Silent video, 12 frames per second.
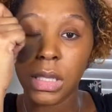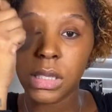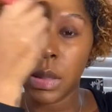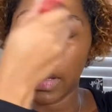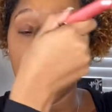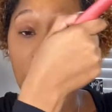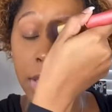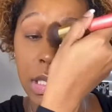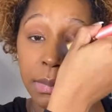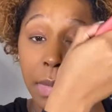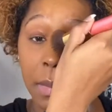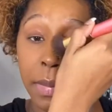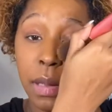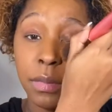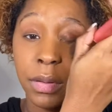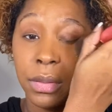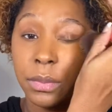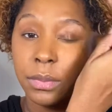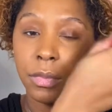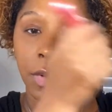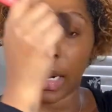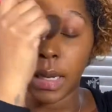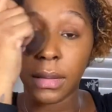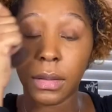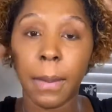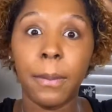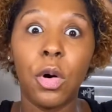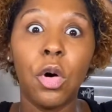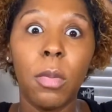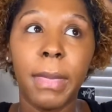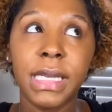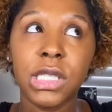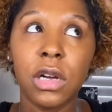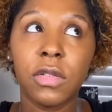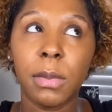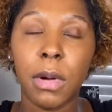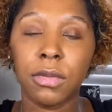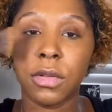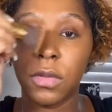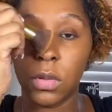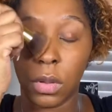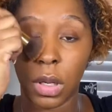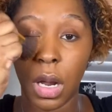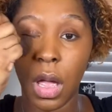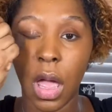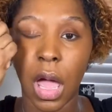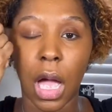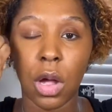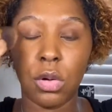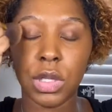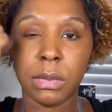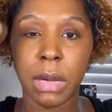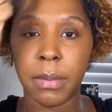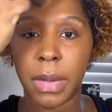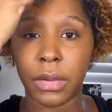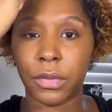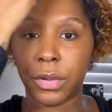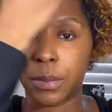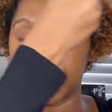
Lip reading: So I go into my bedroom, right? Pull myself up off the floor. I go into my bedroom.